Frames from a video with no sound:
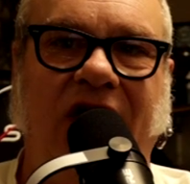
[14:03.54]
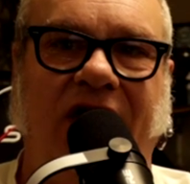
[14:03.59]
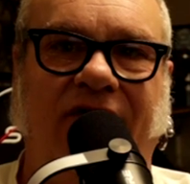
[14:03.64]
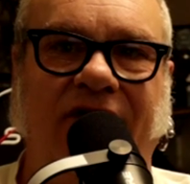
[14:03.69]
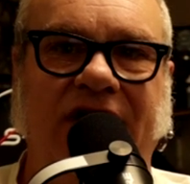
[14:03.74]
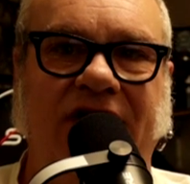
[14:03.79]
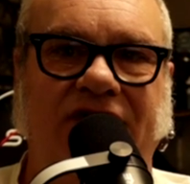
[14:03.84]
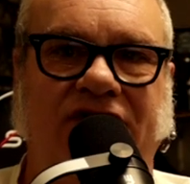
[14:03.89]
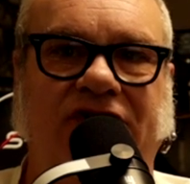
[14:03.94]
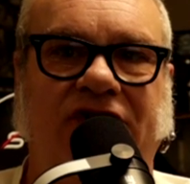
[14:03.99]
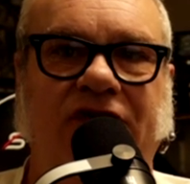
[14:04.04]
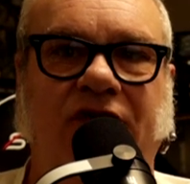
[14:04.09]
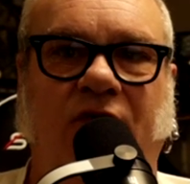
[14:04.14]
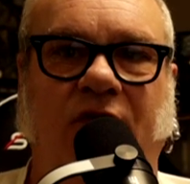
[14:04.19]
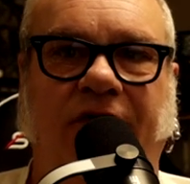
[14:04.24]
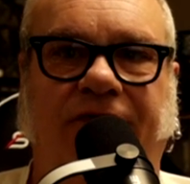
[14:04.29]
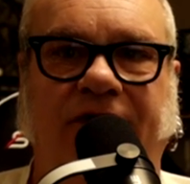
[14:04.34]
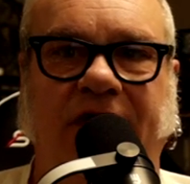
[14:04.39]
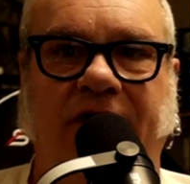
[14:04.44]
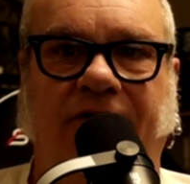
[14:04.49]
you have an issue
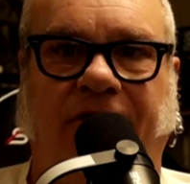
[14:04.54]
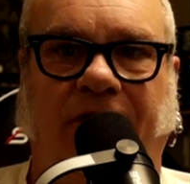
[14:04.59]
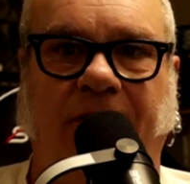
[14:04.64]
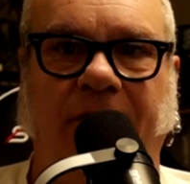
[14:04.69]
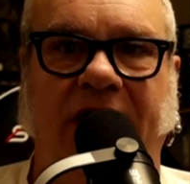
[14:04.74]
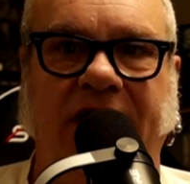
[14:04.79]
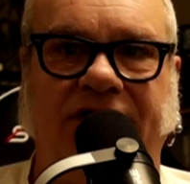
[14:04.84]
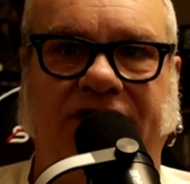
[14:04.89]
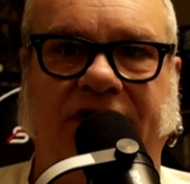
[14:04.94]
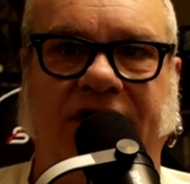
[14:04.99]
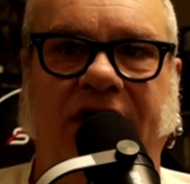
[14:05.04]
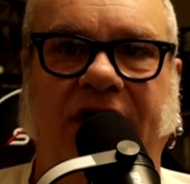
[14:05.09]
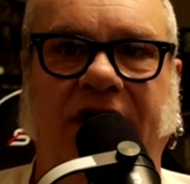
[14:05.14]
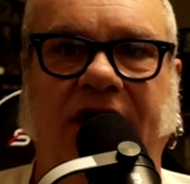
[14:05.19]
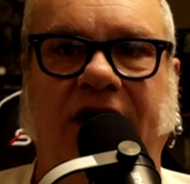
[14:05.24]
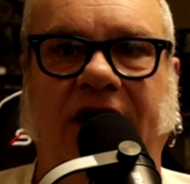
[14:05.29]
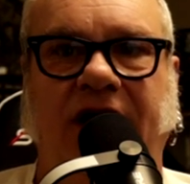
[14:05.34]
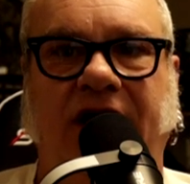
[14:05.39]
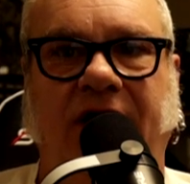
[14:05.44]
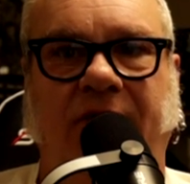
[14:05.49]
with the inflammation
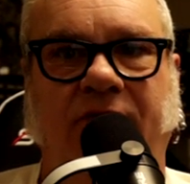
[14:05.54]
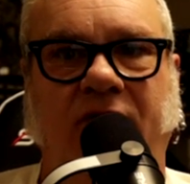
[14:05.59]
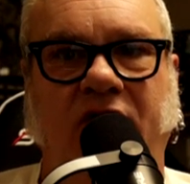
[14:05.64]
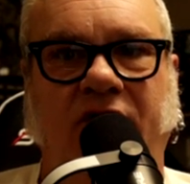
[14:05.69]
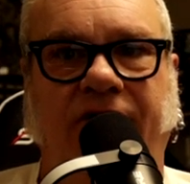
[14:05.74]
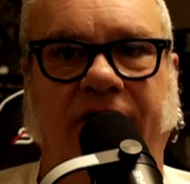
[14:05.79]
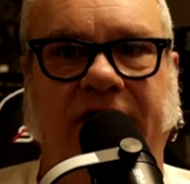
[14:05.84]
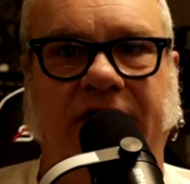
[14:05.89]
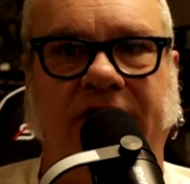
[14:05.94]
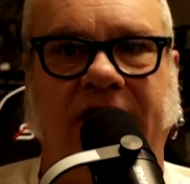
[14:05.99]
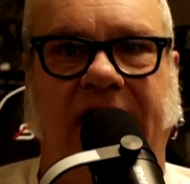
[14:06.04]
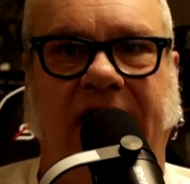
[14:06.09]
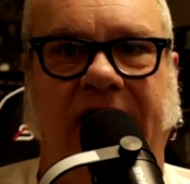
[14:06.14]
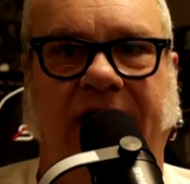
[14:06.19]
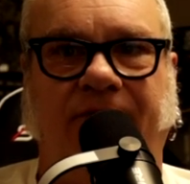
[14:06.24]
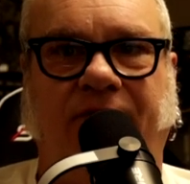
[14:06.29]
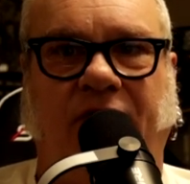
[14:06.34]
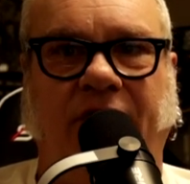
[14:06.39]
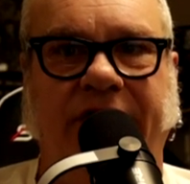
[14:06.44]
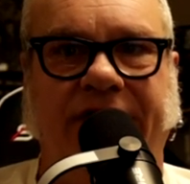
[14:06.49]
hitting and moving
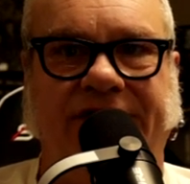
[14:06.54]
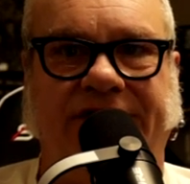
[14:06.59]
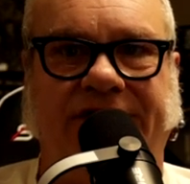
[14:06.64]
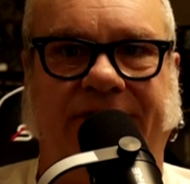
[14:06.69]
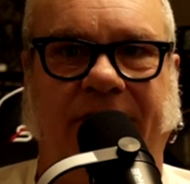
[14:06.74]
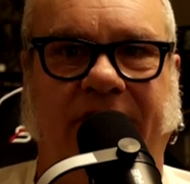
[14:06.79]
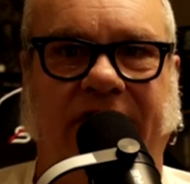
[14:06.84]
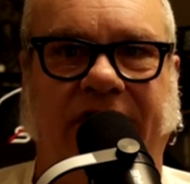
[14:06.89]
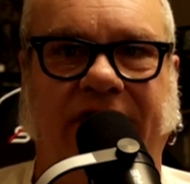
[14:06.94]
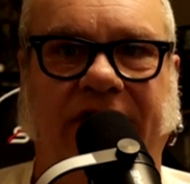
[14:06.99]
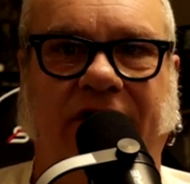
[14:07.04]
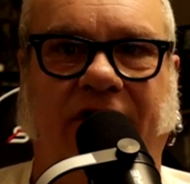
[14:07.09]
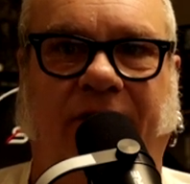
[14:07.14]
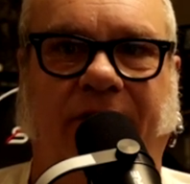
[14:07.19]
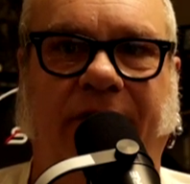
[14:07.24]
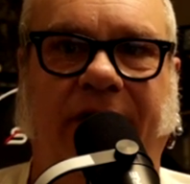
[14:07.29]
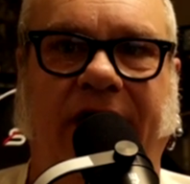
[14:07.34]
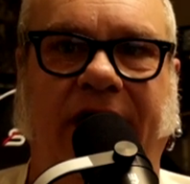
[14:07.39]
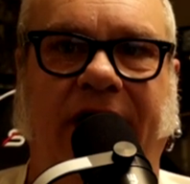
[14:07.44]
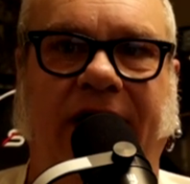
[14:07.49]
that placement a little
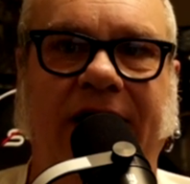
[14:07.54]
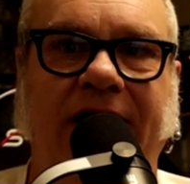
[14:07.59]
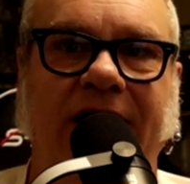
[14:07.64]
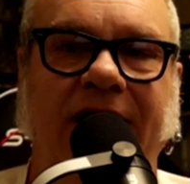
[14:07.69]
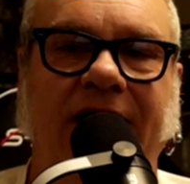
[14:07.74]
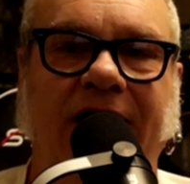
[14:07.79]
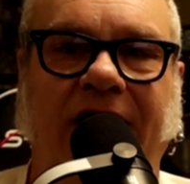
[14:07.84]
bit.